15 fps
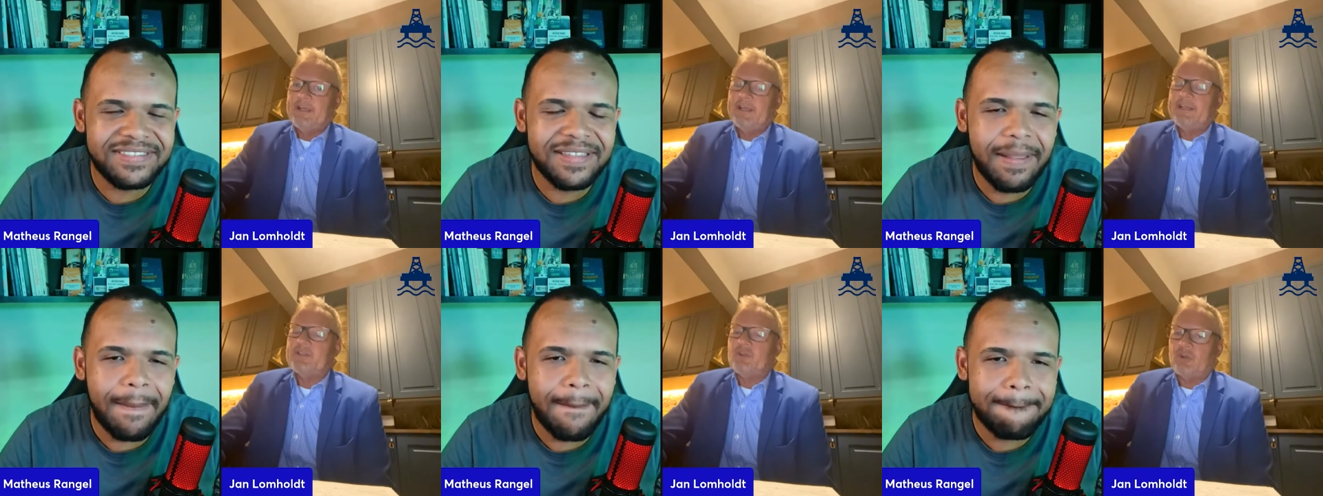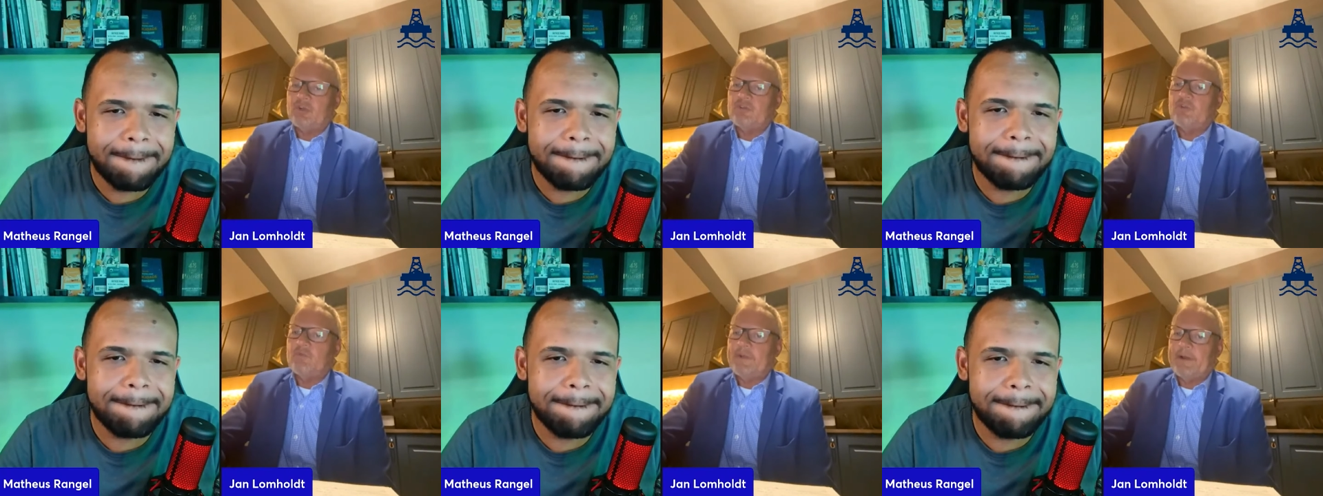Speaker 1: It's
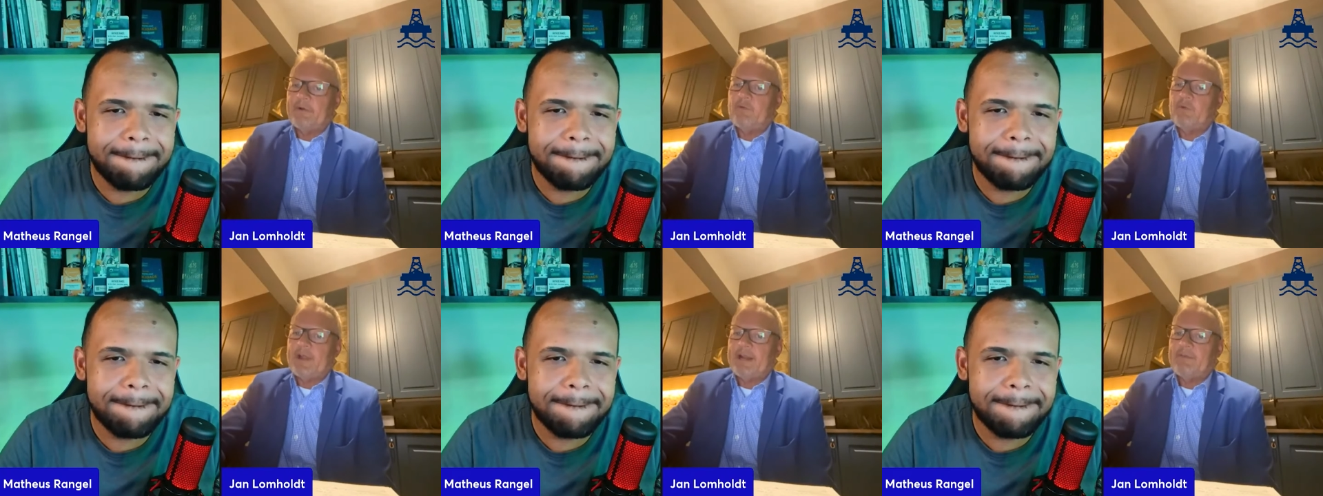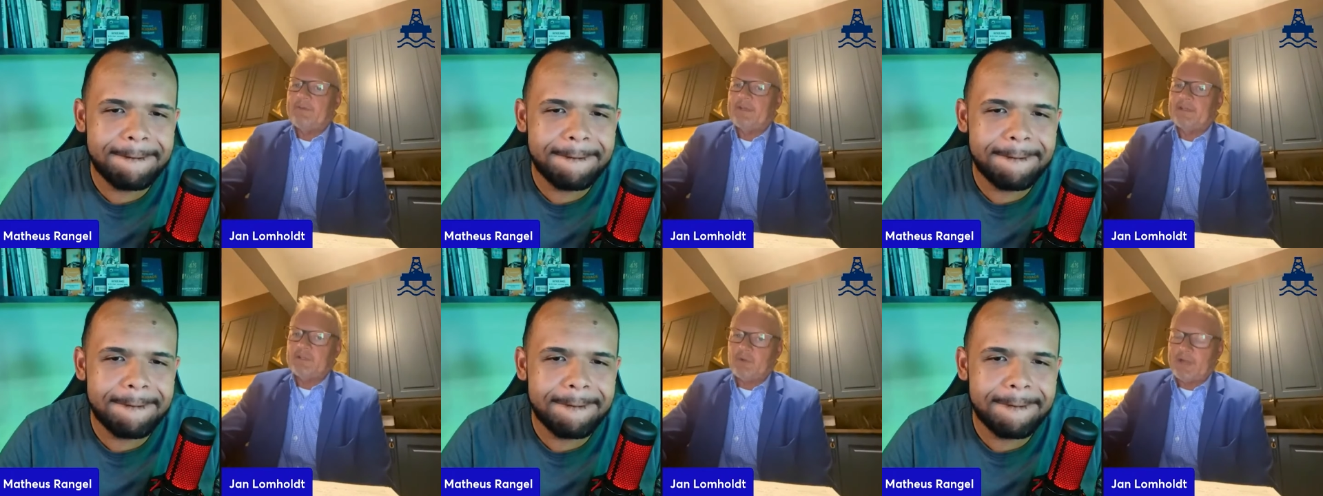also very
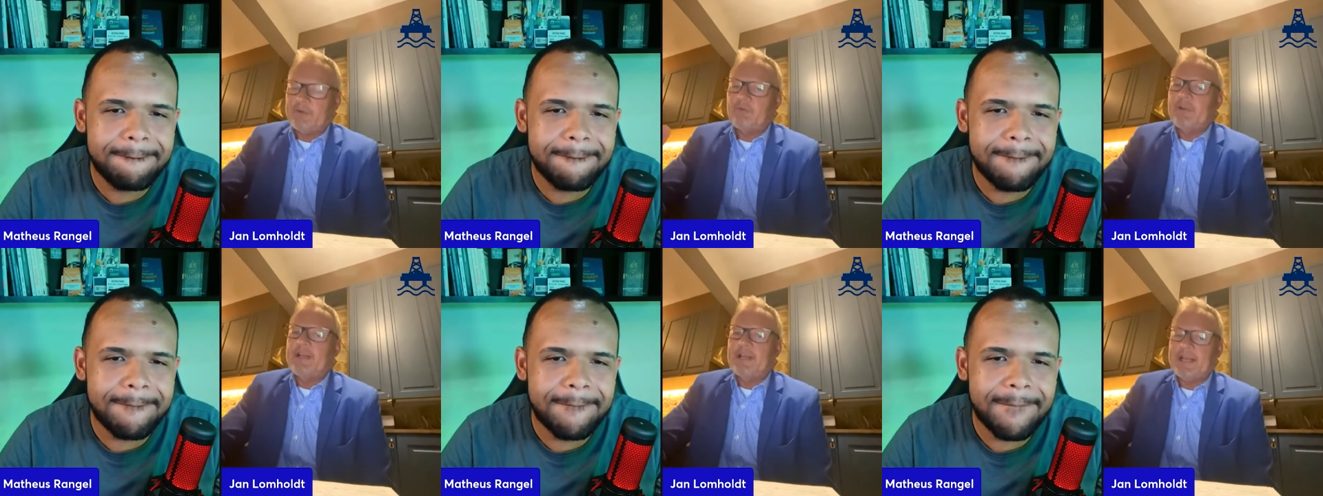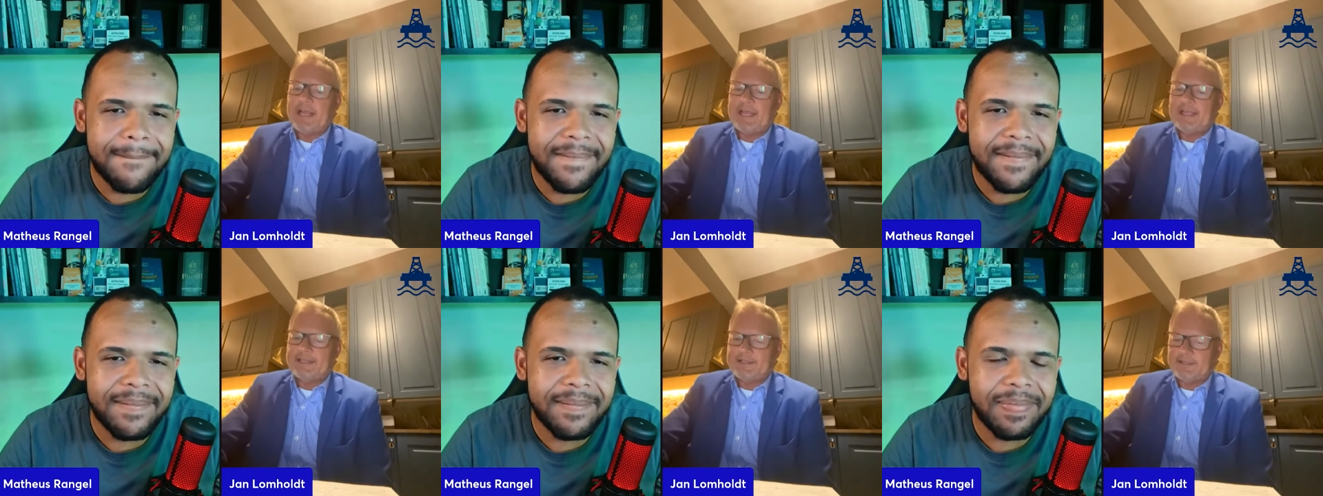relevant. So I really
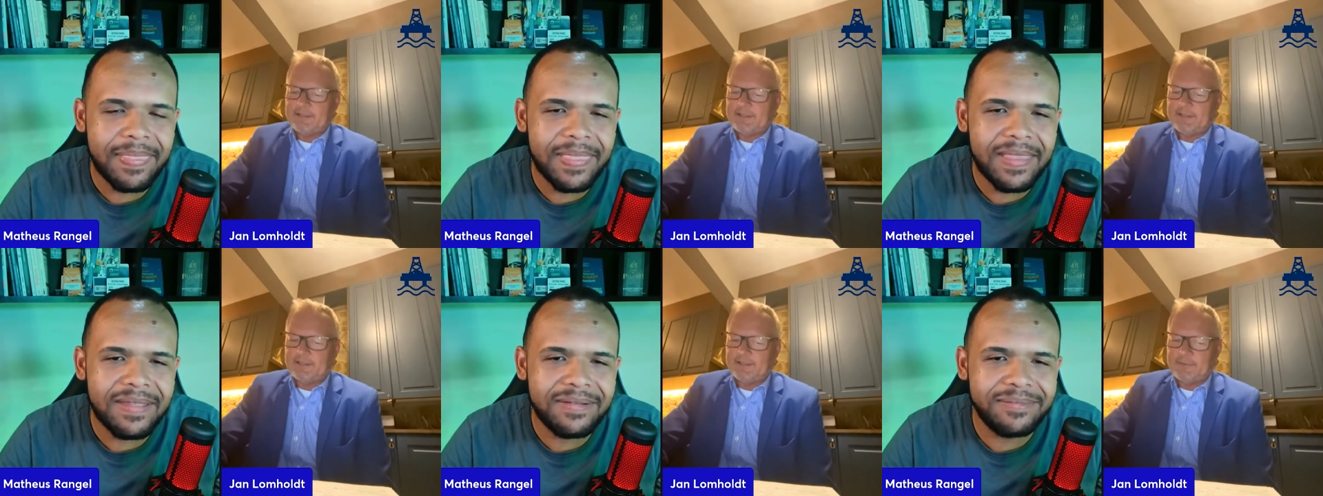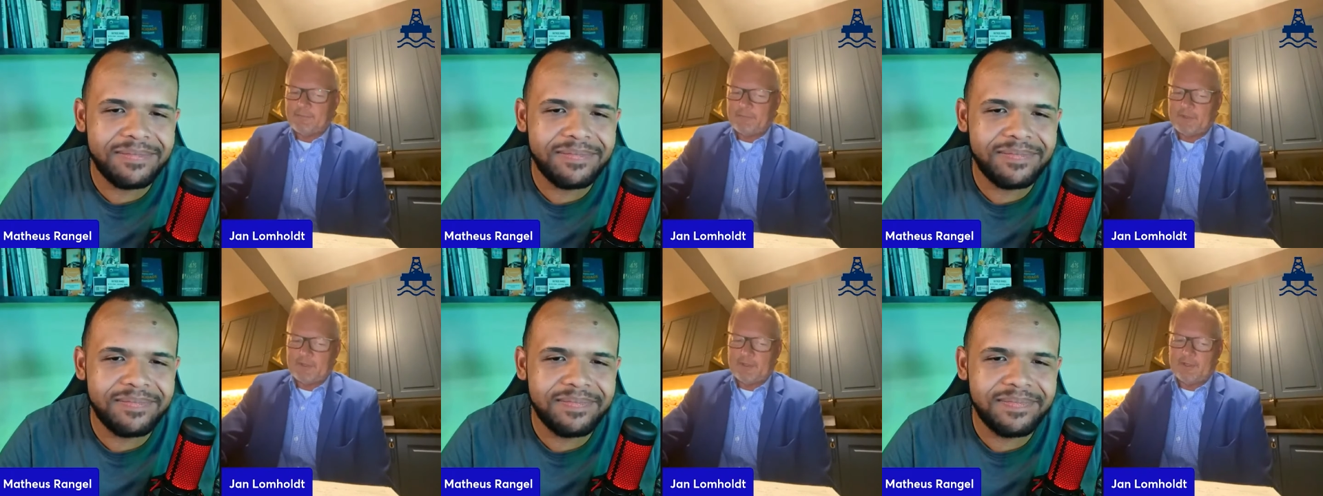liked uh,
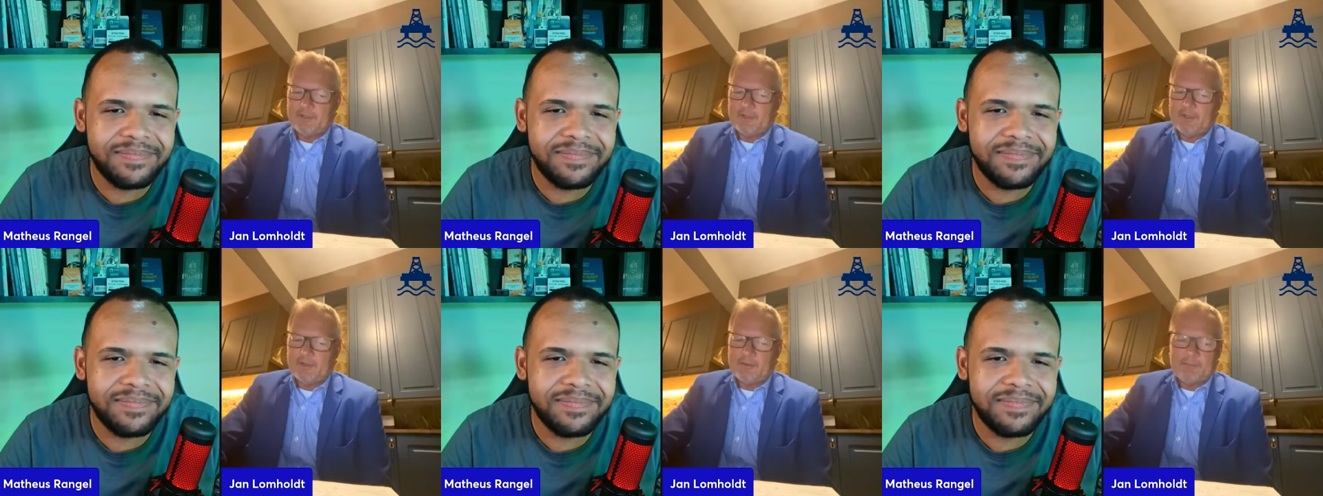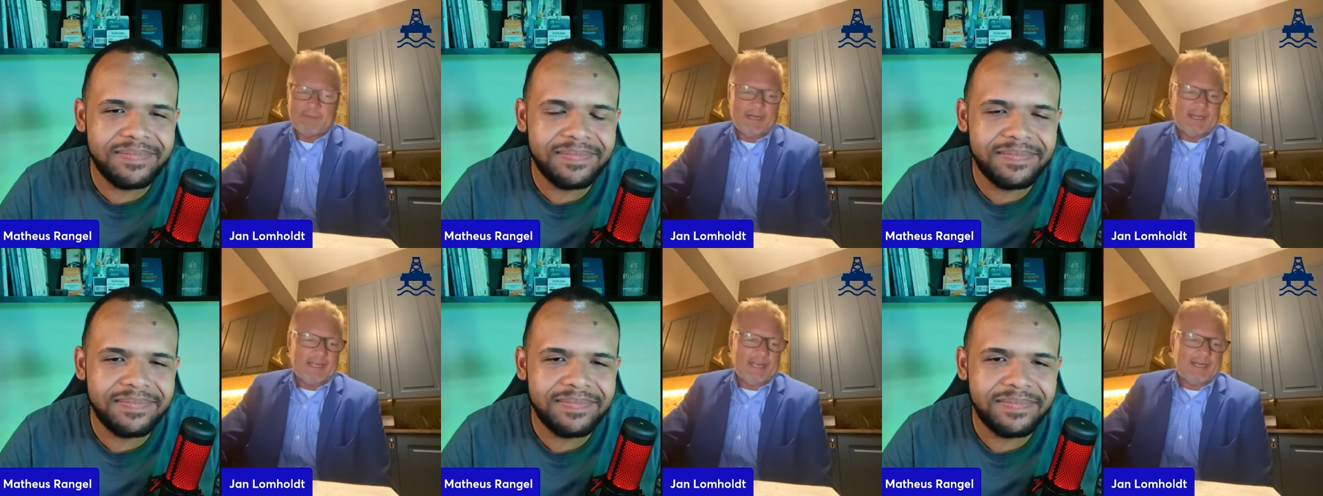
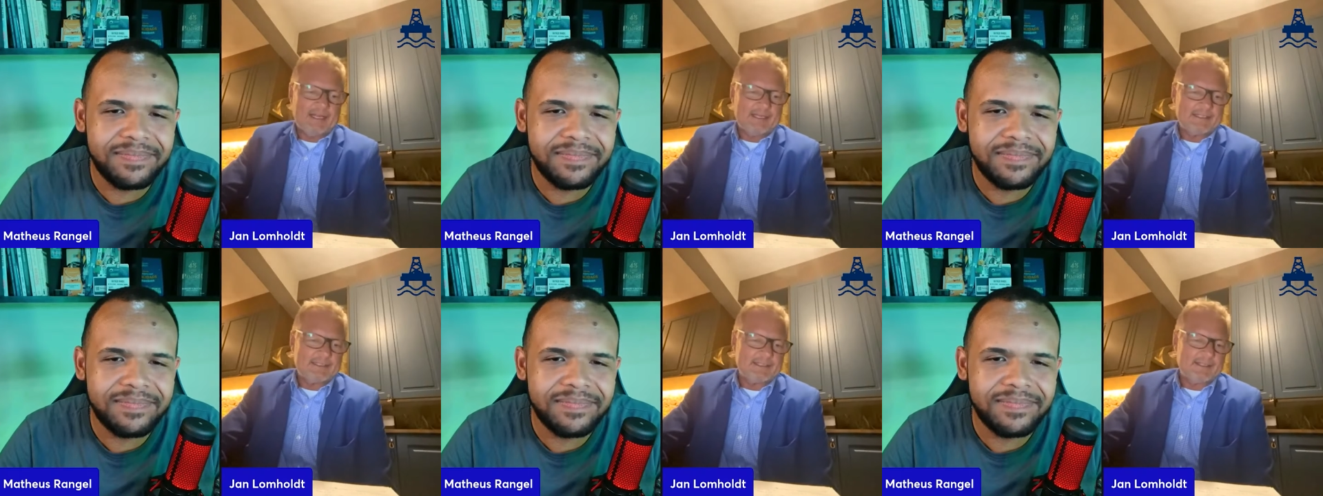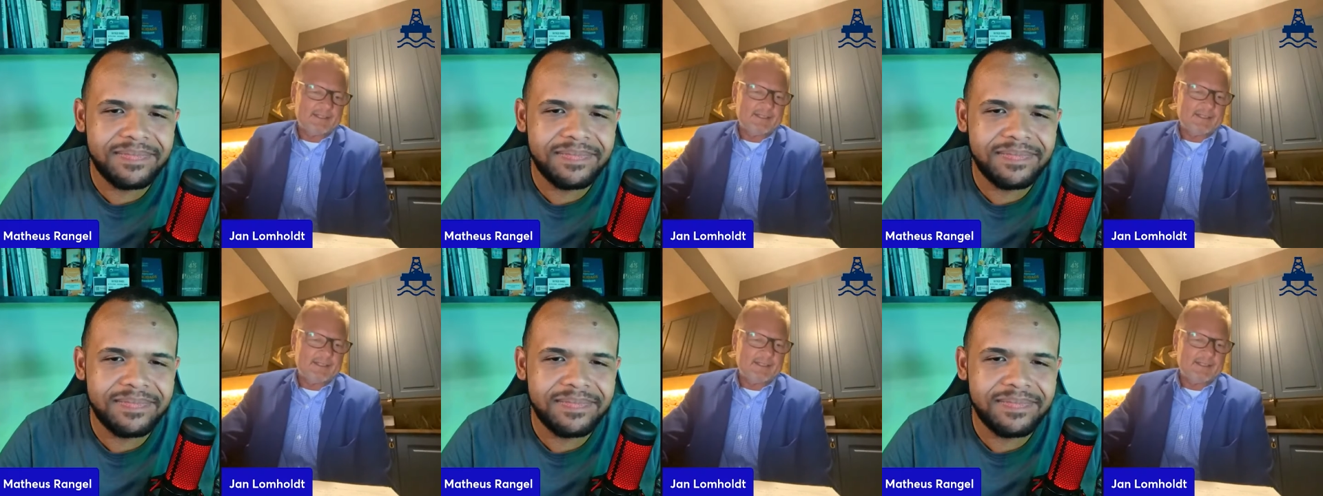Mariana's